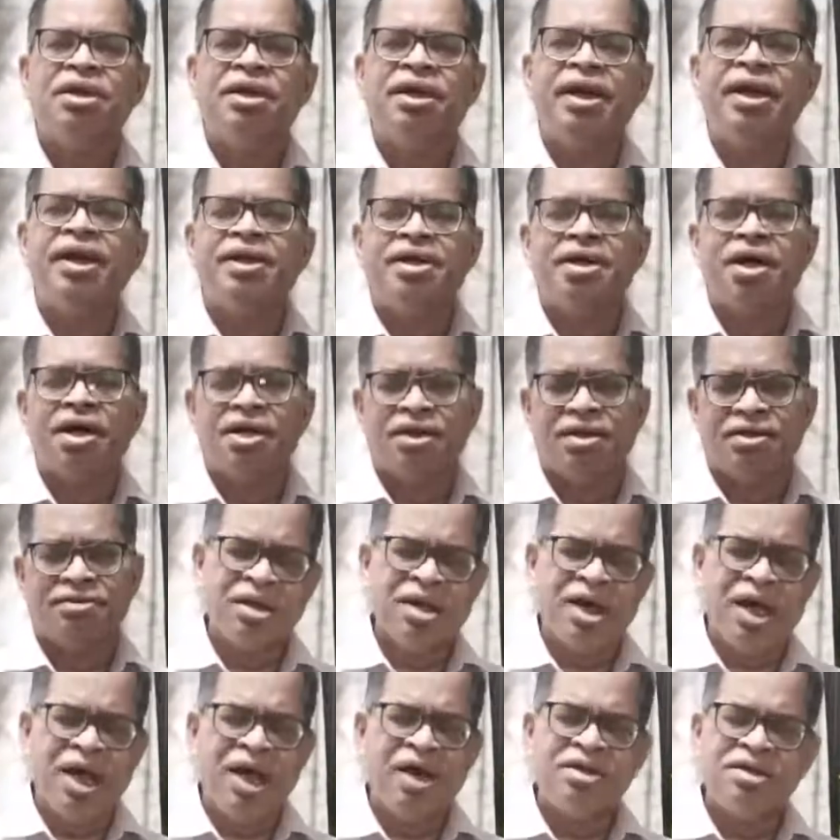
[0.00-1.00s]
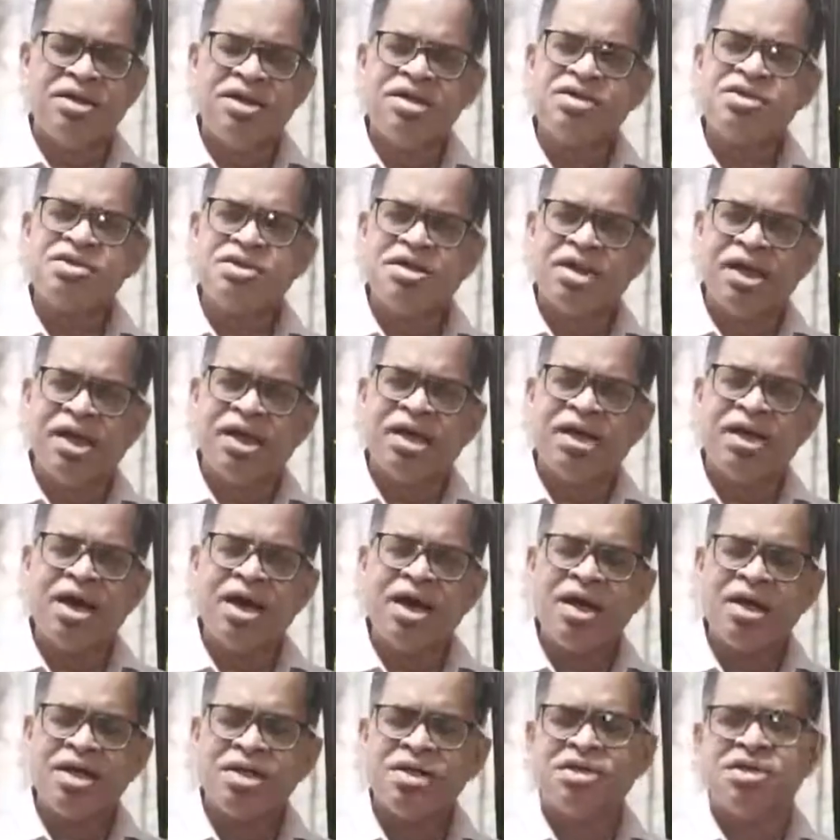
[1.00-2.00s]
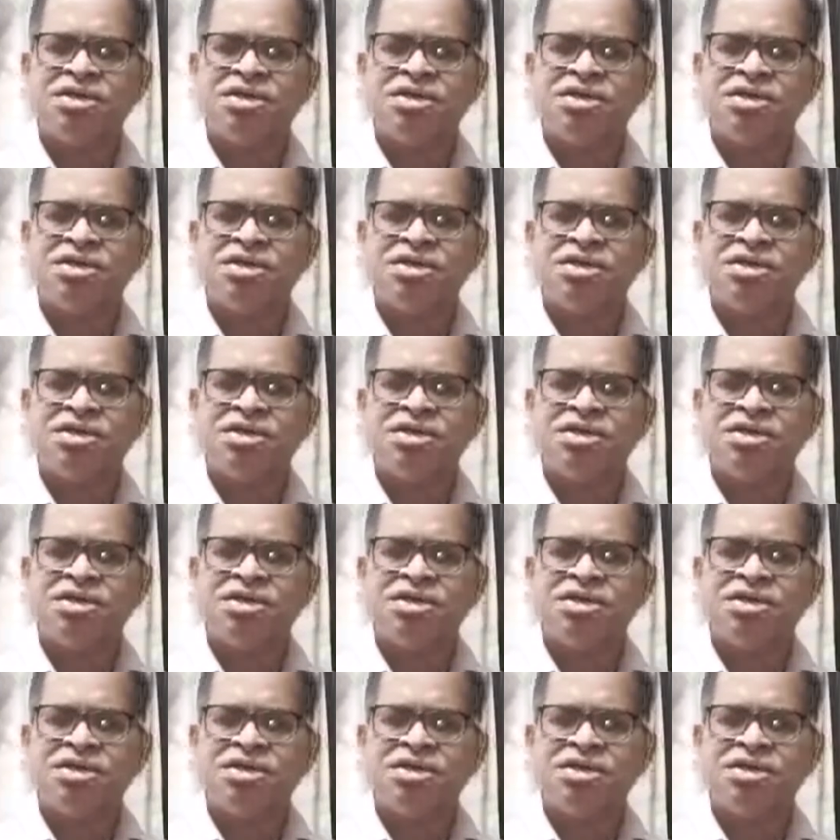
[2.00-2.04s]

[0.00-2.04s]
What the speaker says: data, and this data is